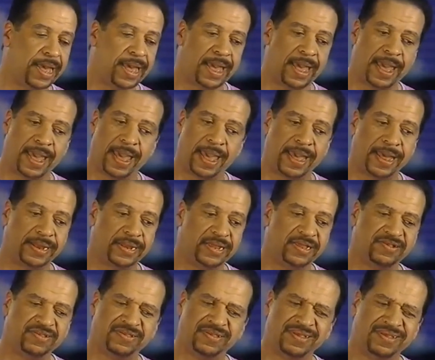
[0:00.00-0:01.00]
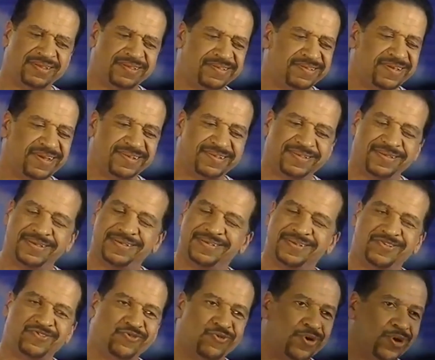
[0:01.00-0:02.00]
And he's a
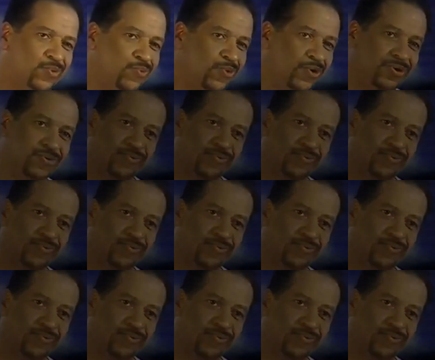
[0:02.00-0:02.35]
joy to work